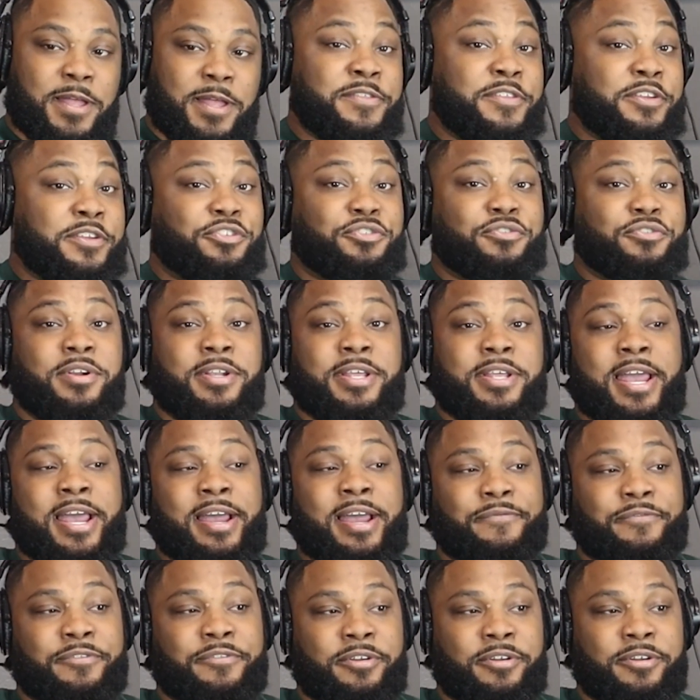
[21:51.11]
and then shortly
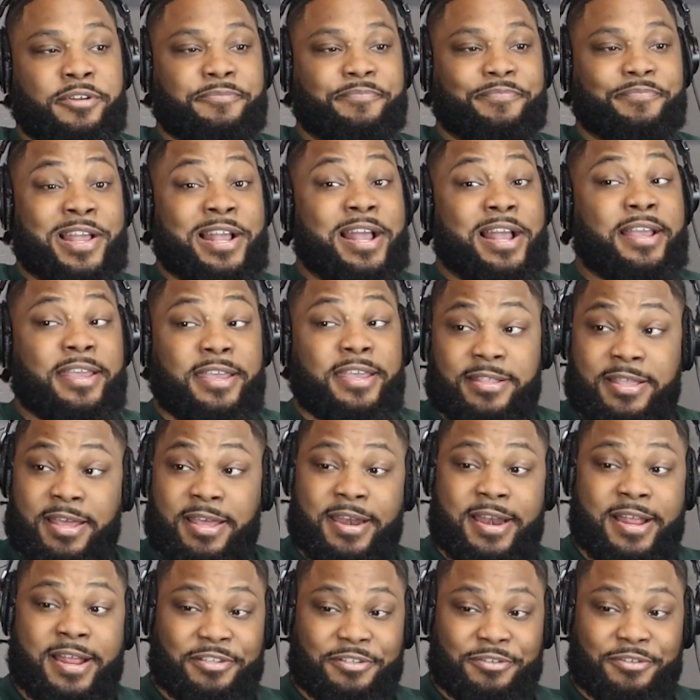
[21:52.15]
after i got kicked
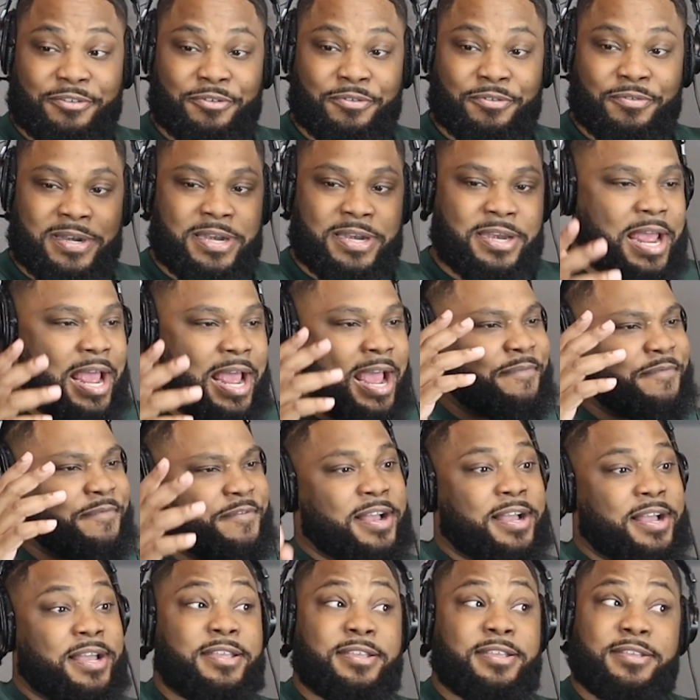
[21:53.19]
out of that school and then after
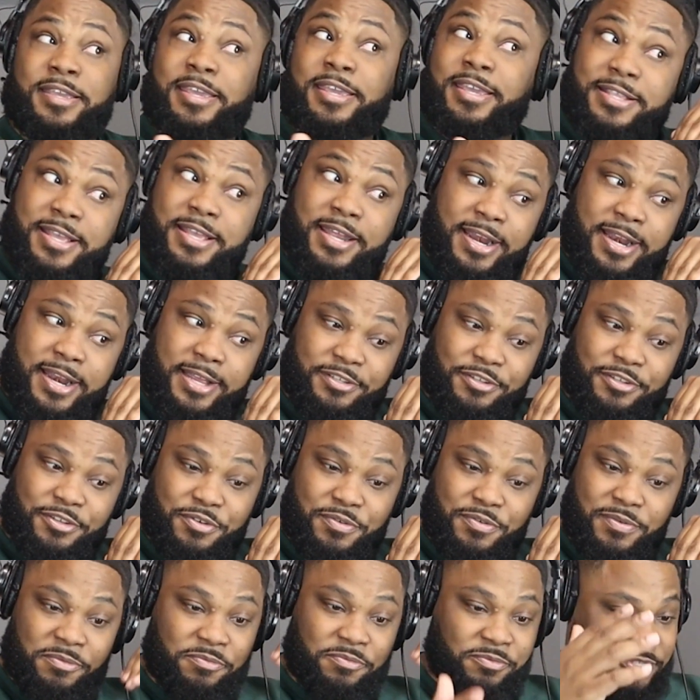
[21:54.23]
i got kicked out of that
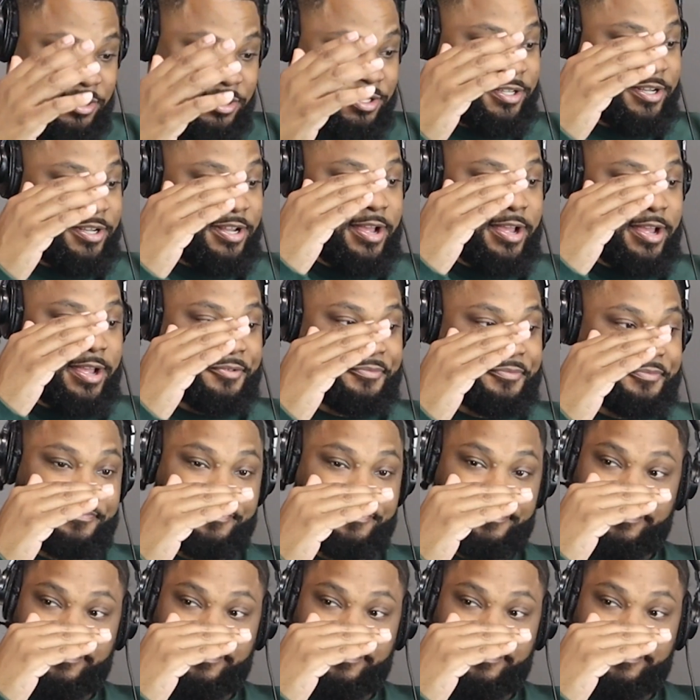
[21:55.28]
school it was just like